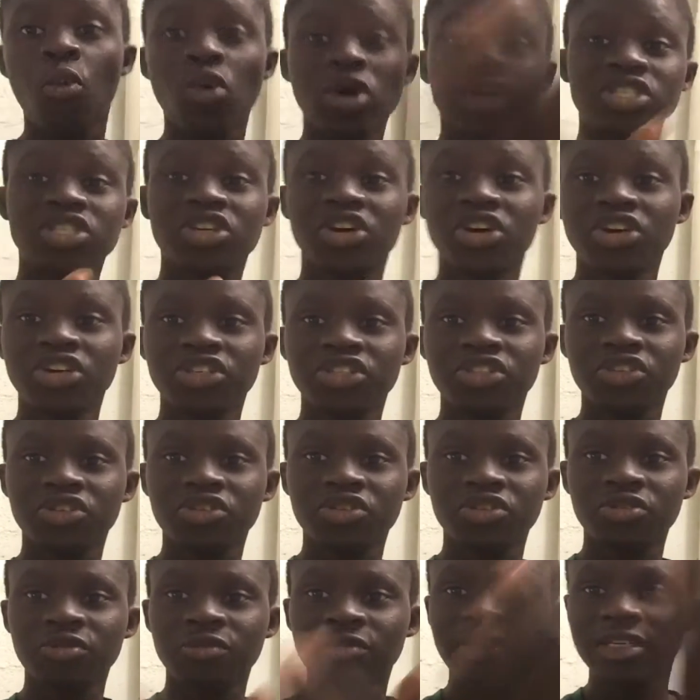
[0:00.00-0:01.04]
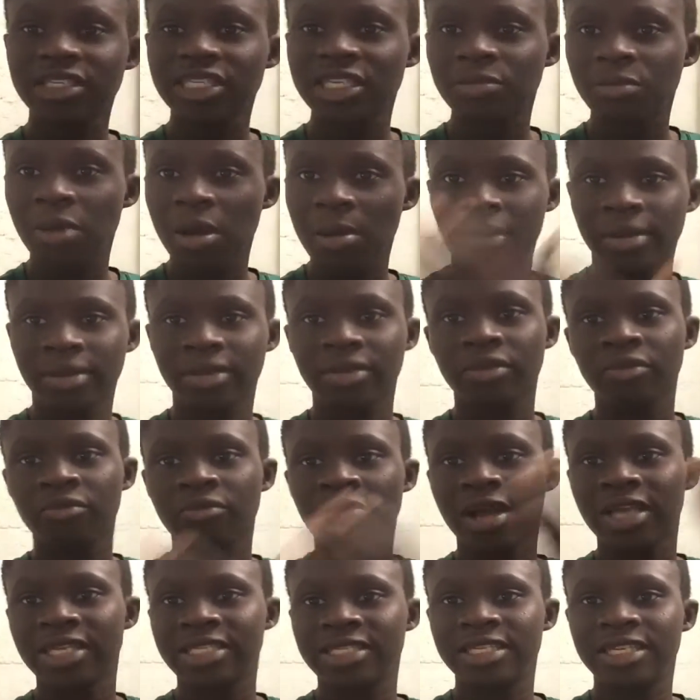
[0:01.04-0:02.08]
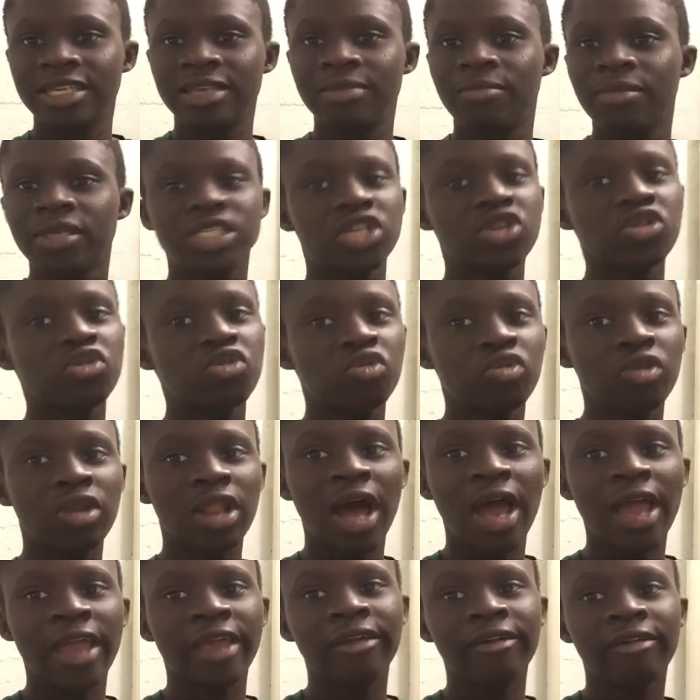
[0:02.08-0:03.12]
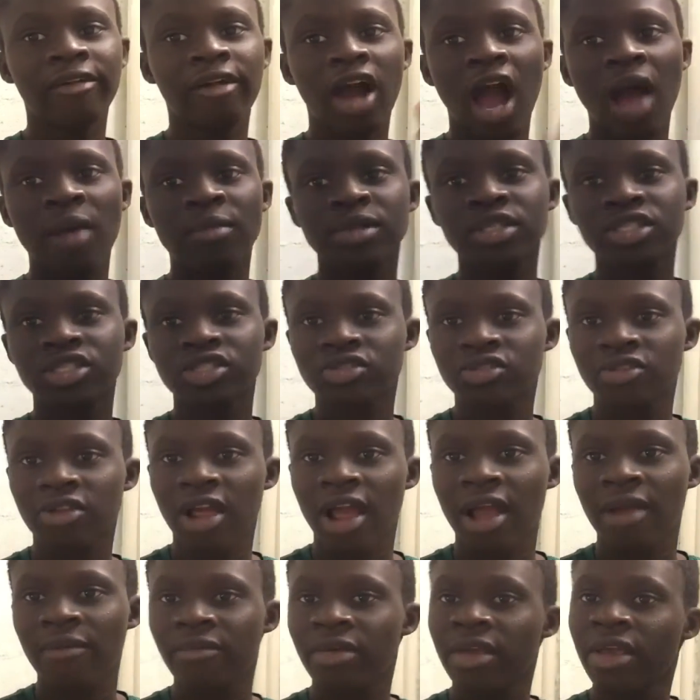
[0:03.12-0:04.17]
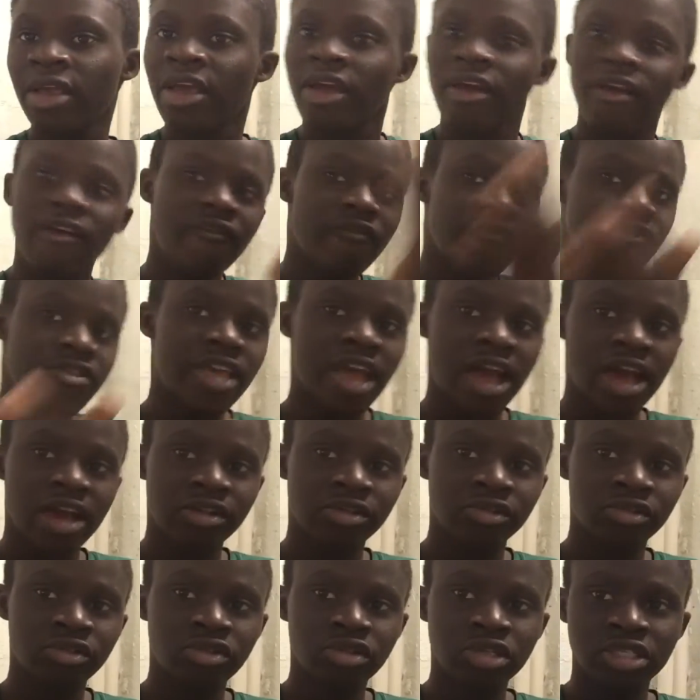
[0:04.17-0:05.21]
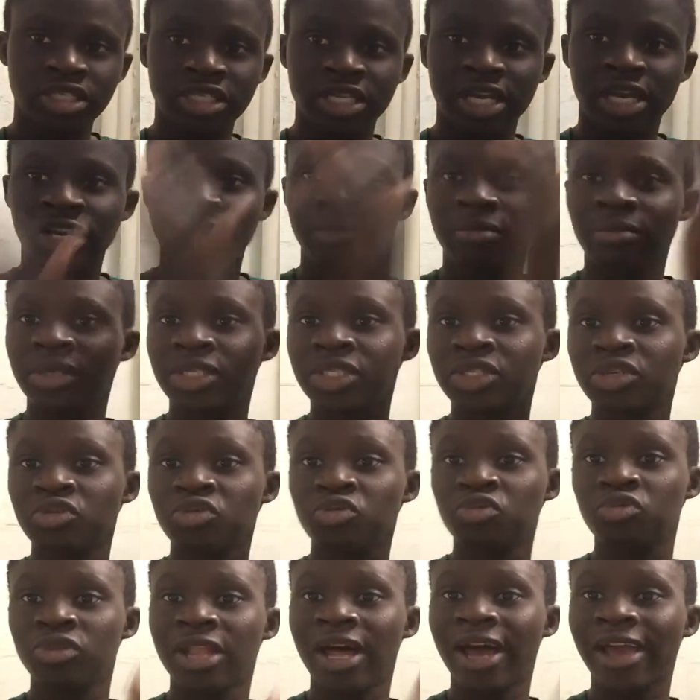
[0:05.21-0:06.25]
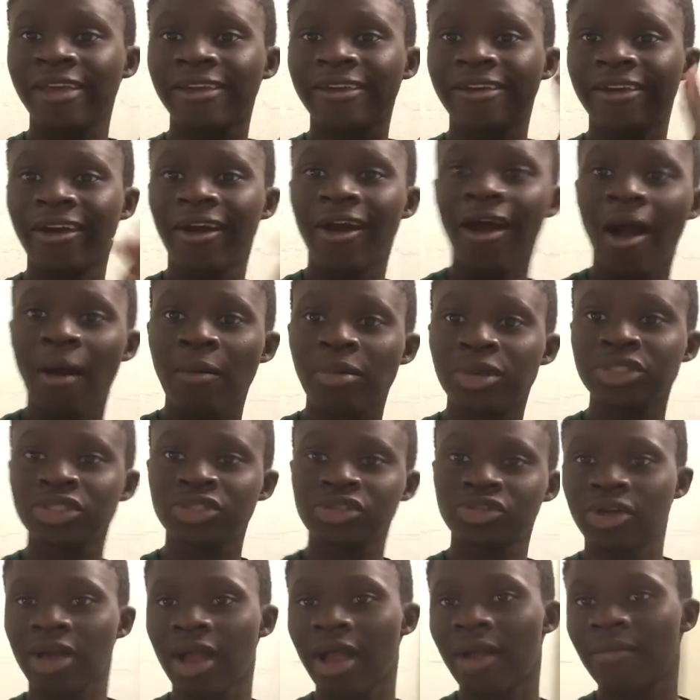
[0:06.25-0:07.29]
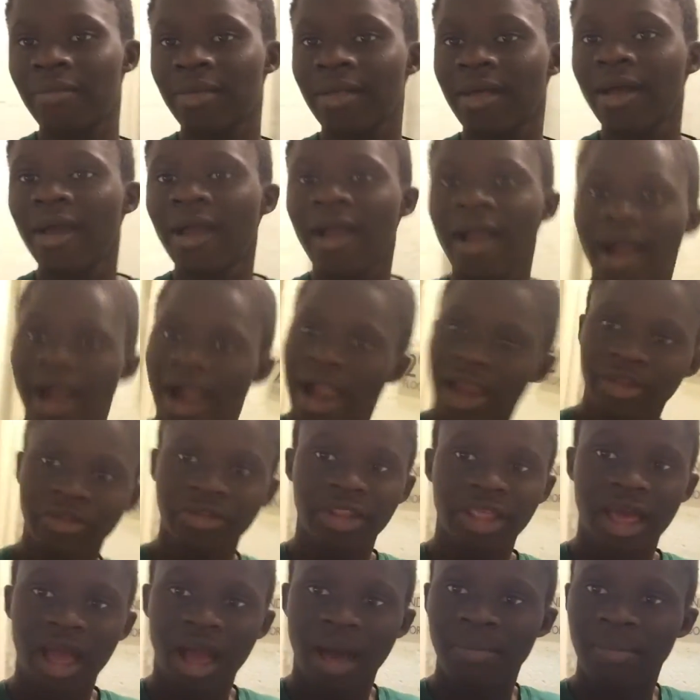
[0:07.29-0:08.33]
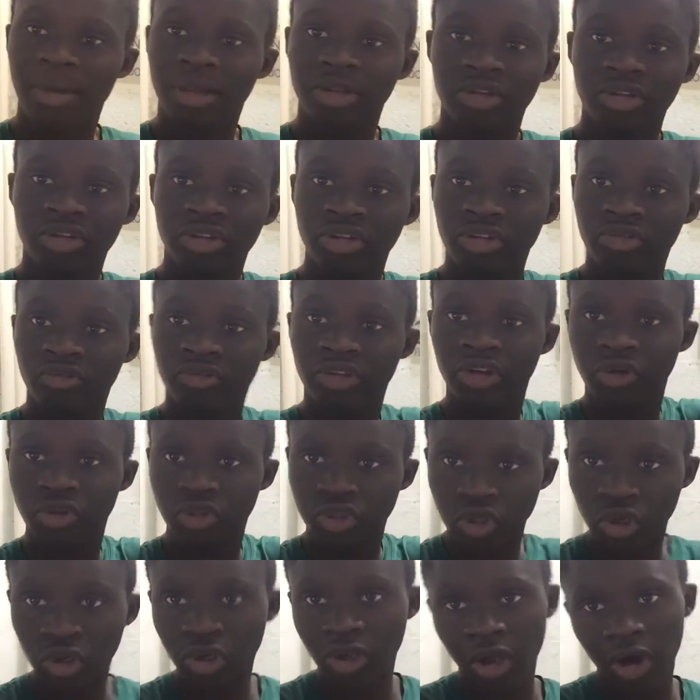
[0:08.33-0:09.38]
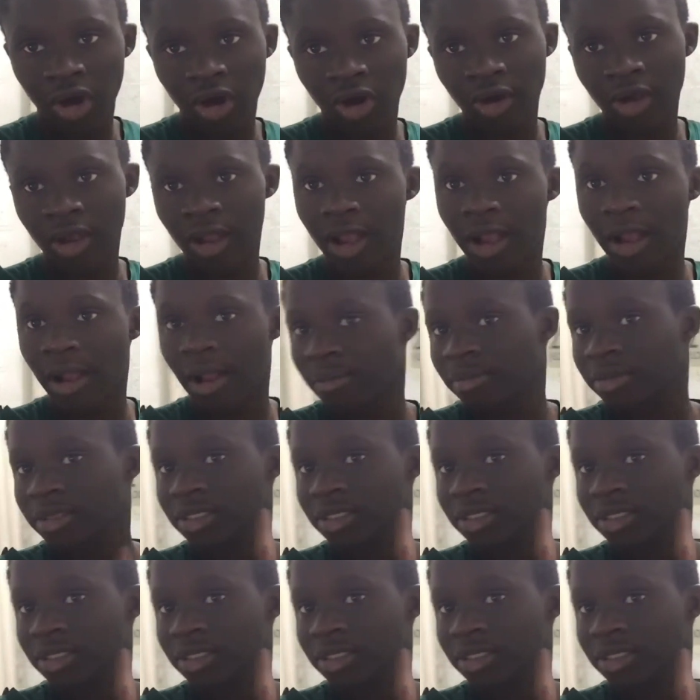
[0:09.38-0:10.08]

What's good YouTube? It's a boy Mamadou NYC. Make sure you like, comment, subscribe. If you are new to this channel, make sure you like, comment, subscribe. I know that I'm not doing YouTube videos so long.